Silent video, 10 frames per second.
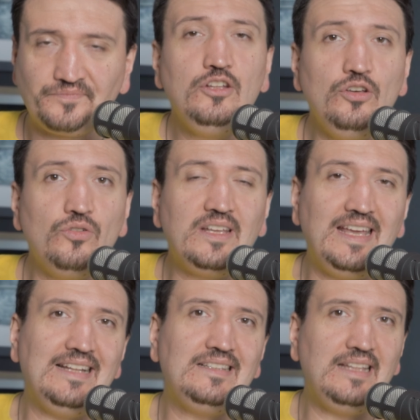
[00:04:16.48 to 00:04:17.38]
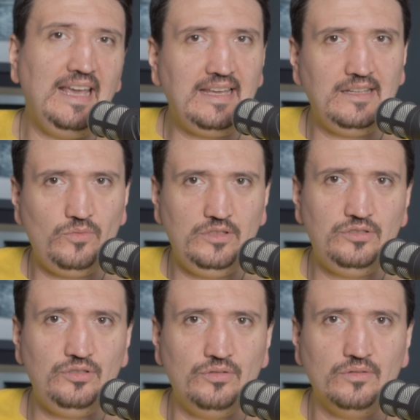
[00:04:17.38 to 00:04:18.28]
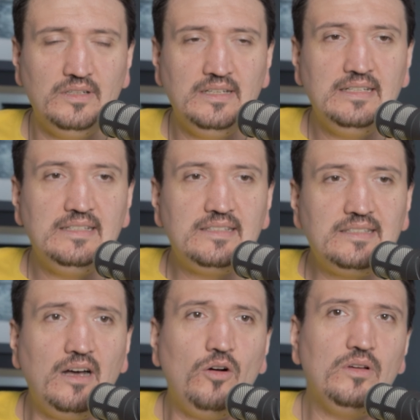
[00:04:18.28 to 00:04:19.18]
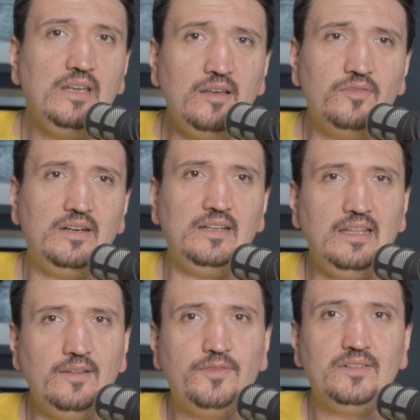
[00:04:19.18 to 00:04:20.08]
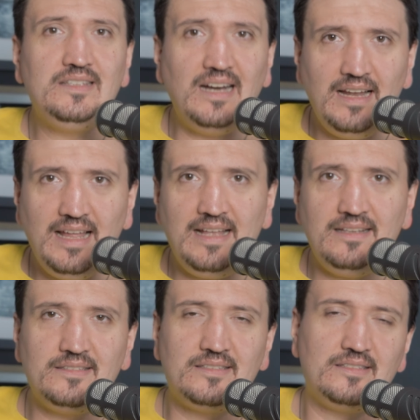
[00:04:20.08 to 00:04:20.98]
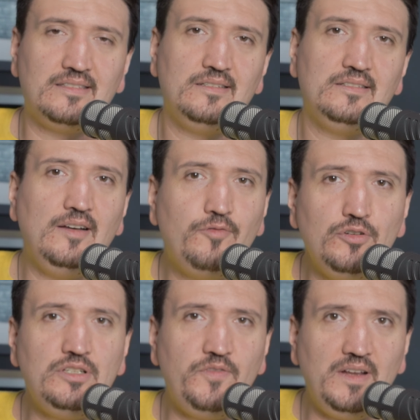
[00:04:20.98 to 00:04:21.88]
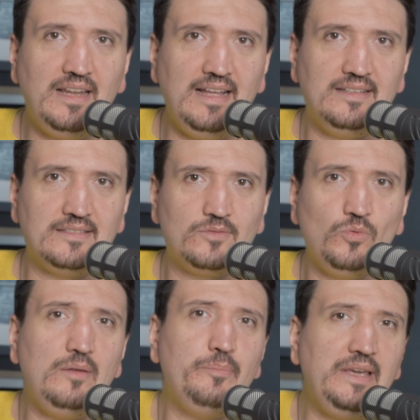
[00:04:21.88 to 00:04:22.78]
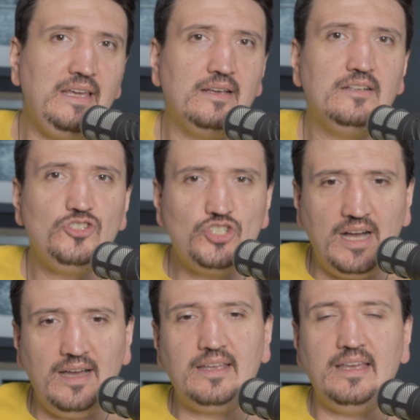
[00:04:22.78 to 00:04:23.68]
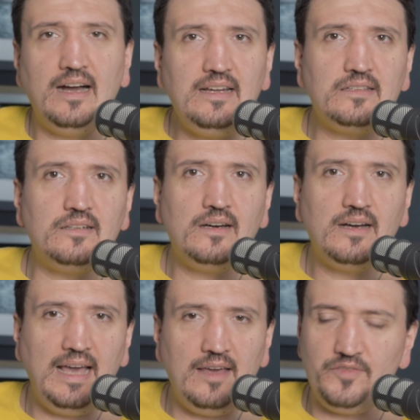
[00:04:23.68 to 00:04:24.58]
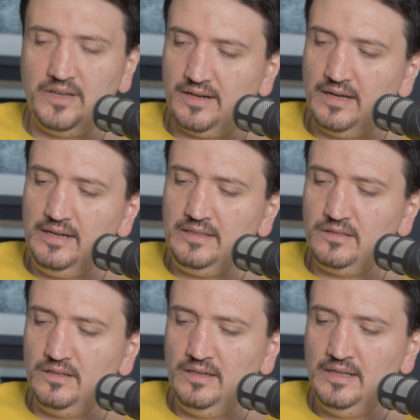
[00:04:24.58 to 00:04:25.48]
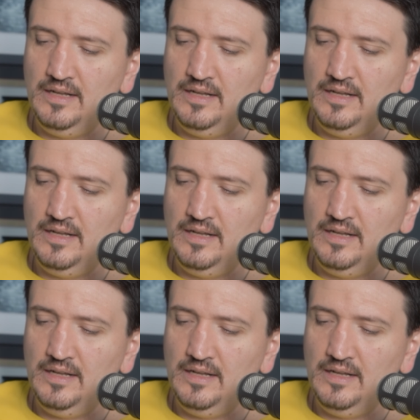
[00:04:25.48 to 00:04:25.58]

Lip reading: you can take it with you. So even if the lens, the Fujifilm lens, will be chunky, a little heavier, a little